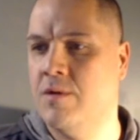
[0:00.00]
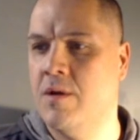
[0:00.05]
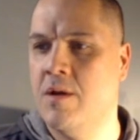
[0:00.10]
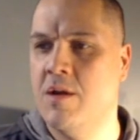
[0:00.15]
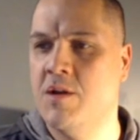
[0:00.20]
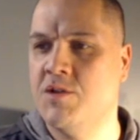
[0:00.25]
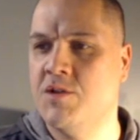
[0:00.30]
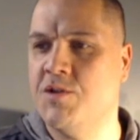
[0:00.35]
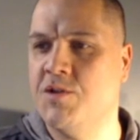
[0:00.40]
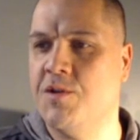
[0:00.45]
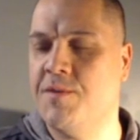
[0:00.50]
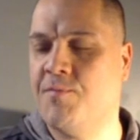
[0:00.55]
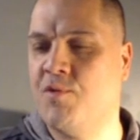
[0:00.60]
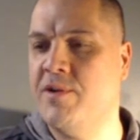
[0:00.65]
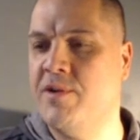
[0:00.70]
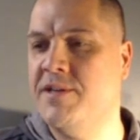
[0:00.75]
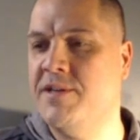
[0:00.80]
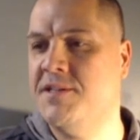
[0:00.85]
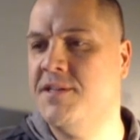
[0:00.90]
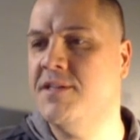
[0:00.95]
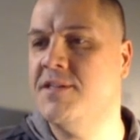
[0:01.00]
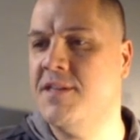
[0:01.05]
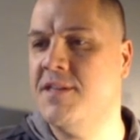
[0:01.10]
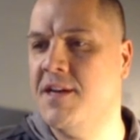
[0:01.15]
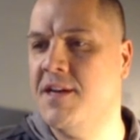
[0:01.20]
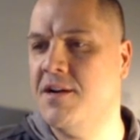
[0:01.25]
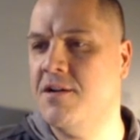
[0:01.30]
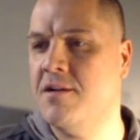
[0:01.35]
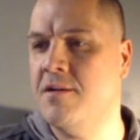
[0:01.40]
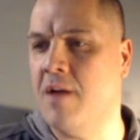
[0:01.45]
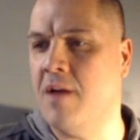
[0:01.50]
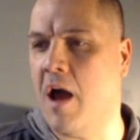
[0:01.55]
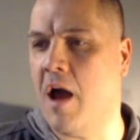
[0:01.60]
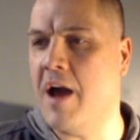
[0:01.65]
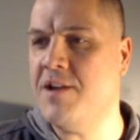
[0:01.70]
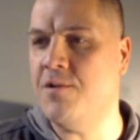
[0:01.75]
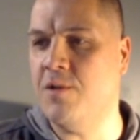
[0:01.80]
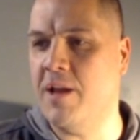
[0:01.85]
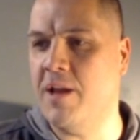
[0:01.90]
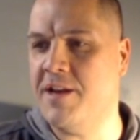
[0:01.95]
So the Priest is here. I
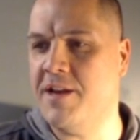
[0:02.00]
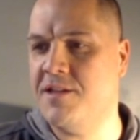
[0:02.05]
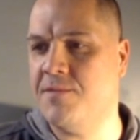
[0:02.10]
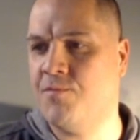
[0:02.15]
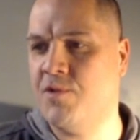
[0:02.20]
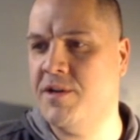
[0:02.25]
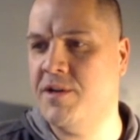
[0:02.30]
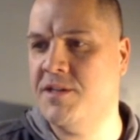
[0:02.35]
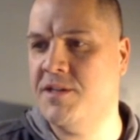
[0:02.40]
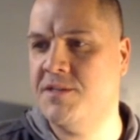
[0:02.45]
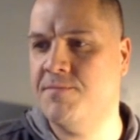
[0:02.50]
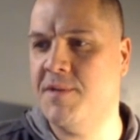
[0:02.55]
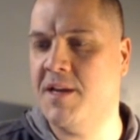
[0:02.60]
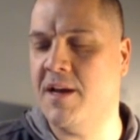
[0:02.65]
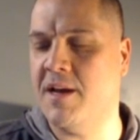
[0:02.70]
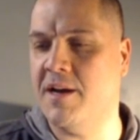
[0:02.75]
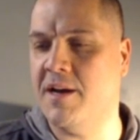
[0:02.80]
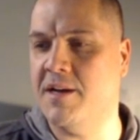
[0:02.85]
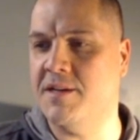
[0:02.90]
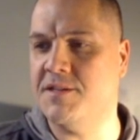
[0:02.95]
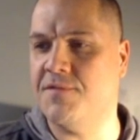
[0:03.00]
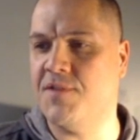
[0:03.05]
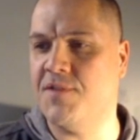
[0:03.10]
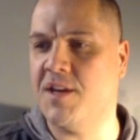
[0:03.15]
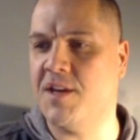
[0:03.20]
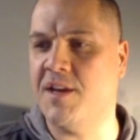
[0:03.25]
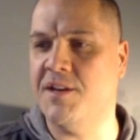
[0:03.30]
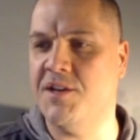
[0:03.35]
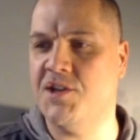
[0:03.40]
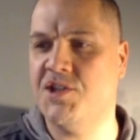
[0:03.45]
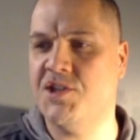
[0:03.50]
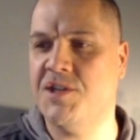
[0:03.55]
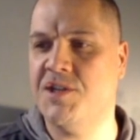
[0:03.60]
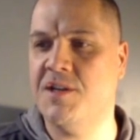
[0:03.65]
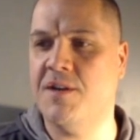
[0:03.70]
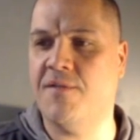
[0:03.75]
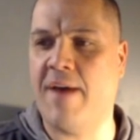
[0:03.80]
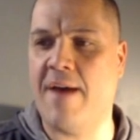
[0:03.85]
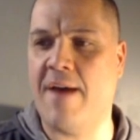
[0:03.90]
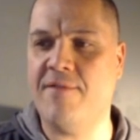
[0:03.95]
don't like the Priest because of the condition
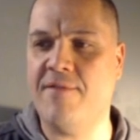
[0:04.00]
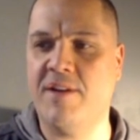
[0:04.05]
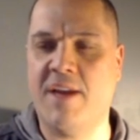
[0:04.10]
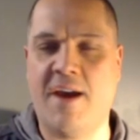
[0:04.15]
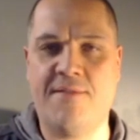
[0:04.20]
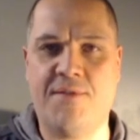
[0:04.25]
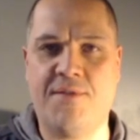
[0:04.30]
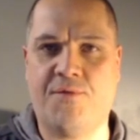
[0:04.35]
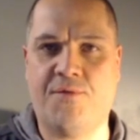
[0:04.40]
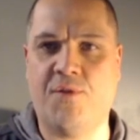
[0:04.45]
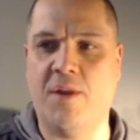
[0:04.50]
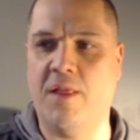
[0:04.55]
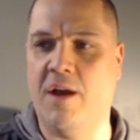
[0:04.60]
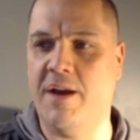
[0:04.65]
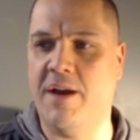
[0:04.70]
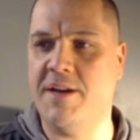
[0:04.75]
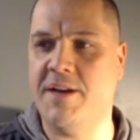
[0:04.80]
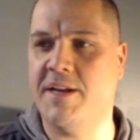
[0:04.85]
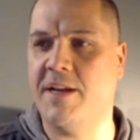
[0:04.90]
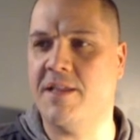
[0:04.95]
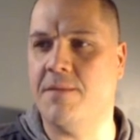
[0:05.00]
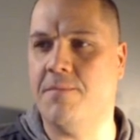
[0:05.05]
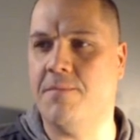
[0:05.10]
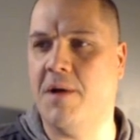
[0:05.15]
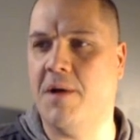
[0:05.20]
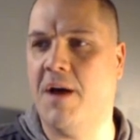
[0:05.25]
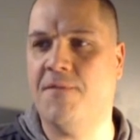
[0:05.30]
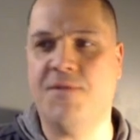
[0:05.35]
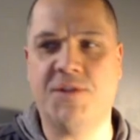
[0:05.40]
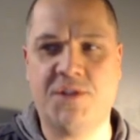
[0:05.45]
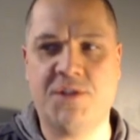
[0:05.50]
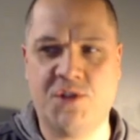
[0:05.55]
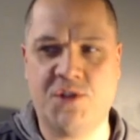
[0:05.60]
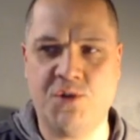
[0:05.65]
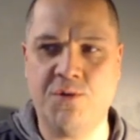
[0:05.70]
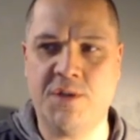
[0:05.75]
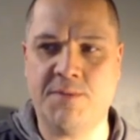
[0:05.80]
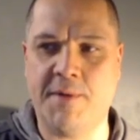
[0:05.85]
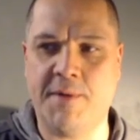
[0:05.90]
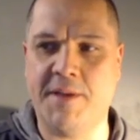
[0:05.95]
of having to have the front line to get the buff. It's too
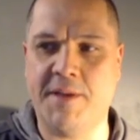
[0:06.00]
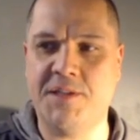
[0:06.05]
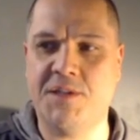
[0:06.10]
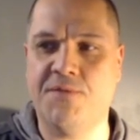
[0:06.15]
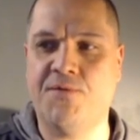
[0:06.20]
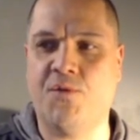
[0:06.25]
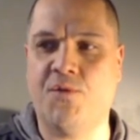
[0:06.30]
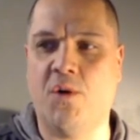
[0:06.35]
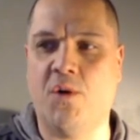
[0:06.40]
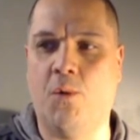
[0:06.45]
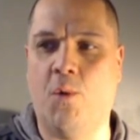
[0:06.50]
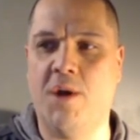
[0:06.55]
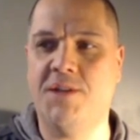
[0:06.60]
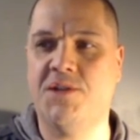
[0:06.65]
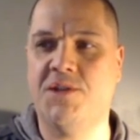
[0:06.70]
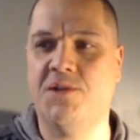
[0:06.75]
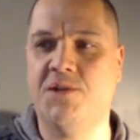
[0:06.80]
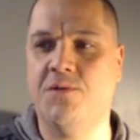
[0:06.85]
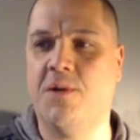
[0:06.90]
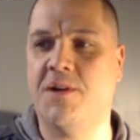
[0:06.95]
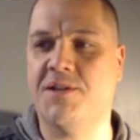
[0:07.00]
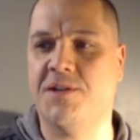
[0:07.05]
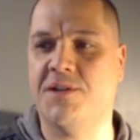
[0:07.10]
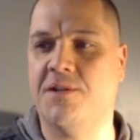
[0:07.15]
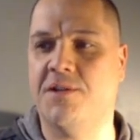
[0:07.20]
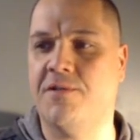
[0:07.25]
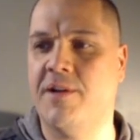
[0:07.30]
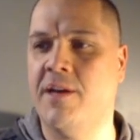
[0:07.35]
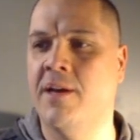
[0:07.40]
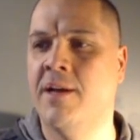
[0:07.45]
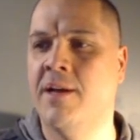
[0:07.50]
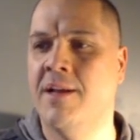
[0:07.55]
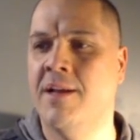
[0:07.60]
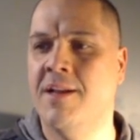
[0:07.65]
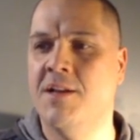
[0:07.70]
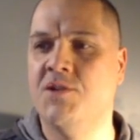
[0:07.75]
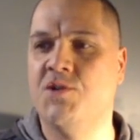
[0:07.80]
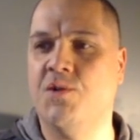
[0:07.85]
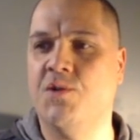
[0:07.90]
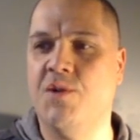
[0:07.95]
expensive for a 1-2 artillery,
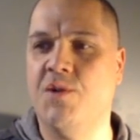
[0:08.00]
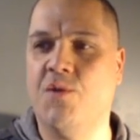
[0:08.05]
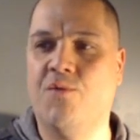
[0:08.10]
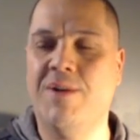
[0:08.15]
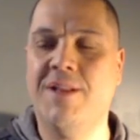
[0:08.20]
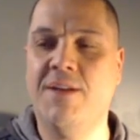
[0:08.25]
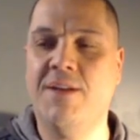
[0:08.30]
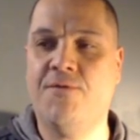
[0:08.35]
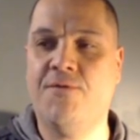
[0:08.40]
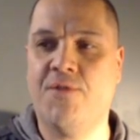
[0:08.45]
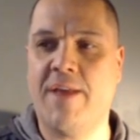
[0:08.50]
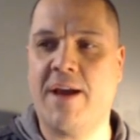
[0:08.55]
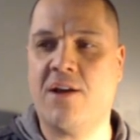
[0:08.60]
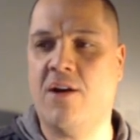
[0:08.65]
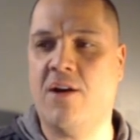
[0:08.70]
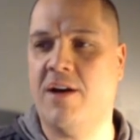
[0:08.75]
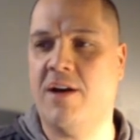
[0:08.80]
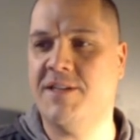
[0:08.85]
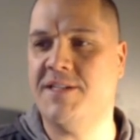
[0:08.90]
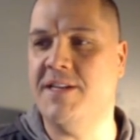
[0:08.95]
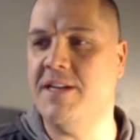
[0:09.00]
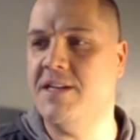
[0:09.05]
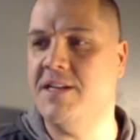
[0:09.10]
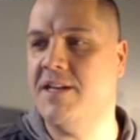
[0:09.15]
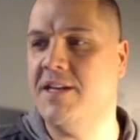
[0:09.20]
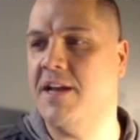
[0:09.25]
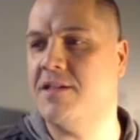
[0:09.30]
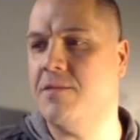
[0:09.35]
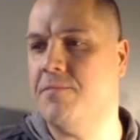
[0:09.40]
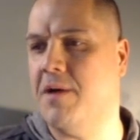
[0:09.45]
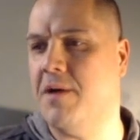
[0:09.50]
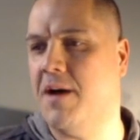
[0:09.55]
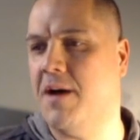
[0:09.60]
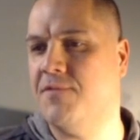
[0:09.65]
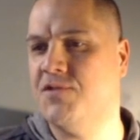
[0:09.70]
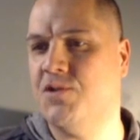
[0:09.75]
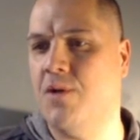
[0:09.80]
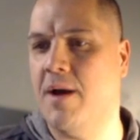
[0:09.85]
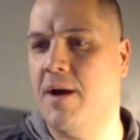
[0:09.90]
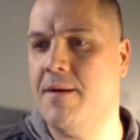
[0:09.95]
so you really, for that cost, need to get the buff.
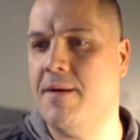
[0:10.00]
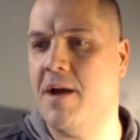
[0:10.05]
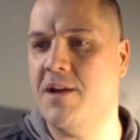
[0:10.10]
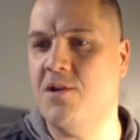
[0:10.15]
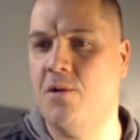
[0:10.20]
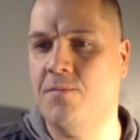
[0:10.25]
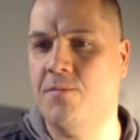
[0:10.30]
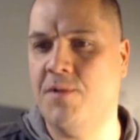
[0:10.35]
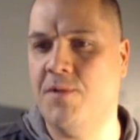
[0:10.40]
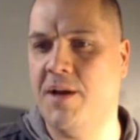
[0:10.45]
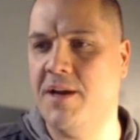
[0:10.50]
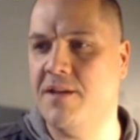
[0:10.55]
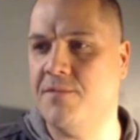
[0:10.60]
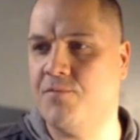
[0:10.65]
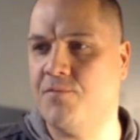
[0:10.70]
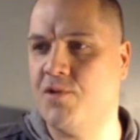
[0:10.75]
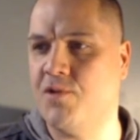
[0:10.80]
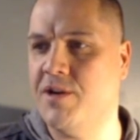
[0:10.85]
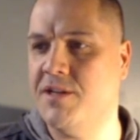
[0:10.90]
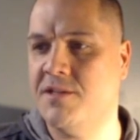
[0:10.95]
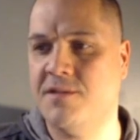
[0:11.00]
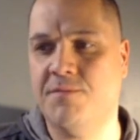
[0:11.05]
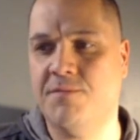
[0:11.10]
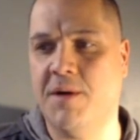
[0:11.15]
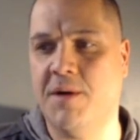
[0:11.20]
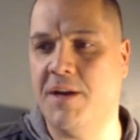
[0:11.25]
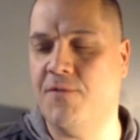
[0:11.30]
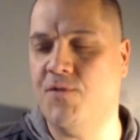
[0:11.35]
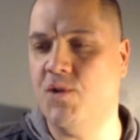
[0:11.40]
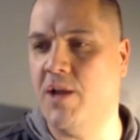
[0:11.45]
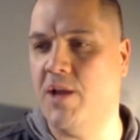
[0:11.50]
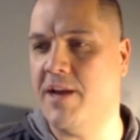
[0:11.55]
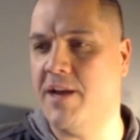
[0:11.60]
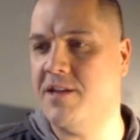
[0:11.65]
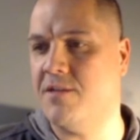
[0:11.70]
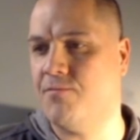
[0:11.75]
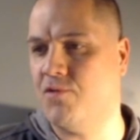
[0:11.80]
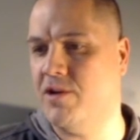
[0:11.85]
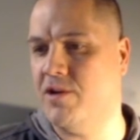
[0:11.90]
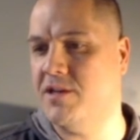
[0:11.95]
So I don't play the Priest, but if you like
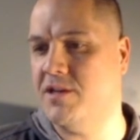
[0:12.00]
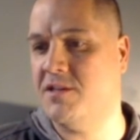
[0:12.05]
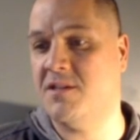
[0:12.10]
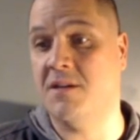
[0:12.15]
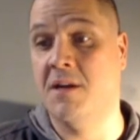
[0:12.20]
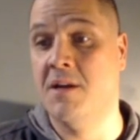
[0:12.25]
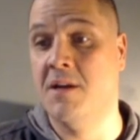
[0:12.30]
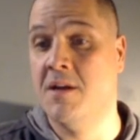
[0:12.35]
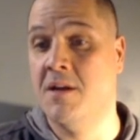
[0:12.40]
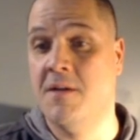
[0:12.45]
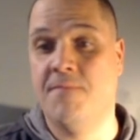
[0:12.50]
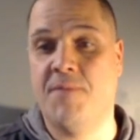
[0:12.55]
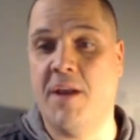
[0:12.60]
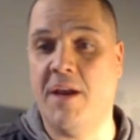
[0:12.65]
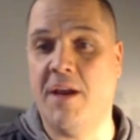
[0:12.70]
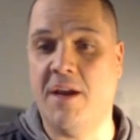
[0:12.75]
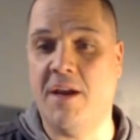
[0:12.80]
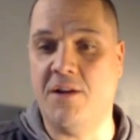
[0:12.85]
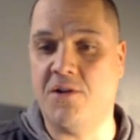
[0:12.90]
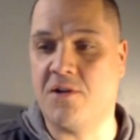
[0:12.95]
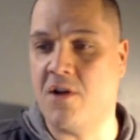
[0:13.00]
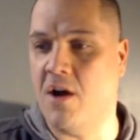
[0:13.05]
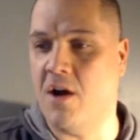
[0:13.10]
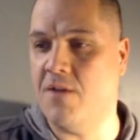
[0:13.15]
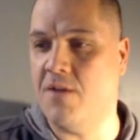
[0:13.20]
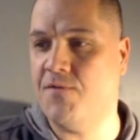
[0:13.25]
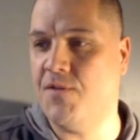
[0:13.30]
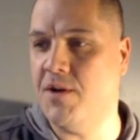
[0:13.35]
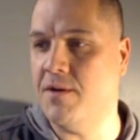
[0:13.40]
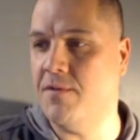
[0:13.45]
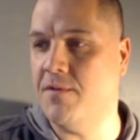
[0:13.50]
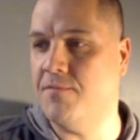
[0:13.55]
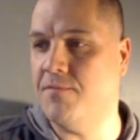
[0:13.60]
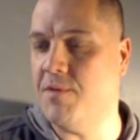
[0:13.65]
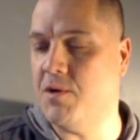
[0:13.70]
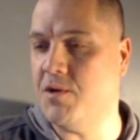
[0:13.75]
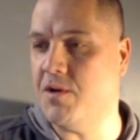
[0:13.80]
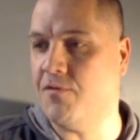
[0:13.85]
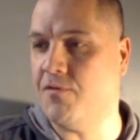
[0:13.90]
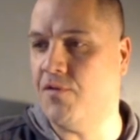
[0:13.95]
the Priest and you're confident
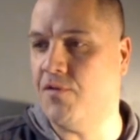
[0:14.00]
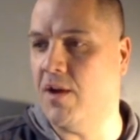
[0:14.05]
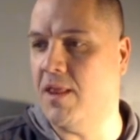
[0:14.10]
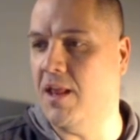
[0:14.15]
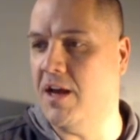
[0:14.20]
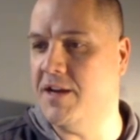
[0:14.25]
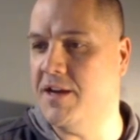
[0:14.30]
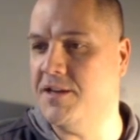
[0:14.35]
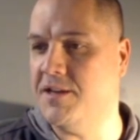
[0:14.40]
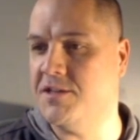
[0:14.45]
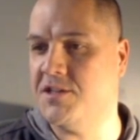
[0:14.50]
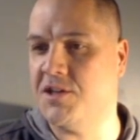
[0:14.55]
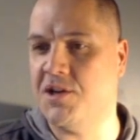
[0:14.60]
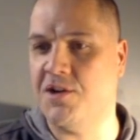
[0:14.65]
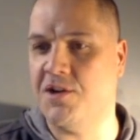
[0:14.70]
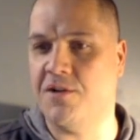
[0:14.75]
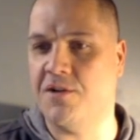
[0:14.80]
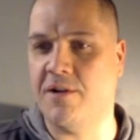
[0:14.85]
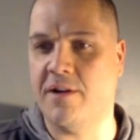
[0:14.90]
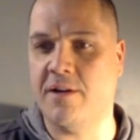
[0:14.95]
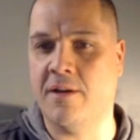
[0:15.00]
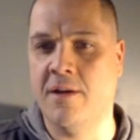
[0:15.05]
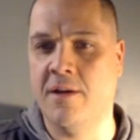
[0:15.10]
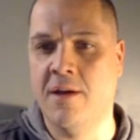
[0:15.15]
about your front line securing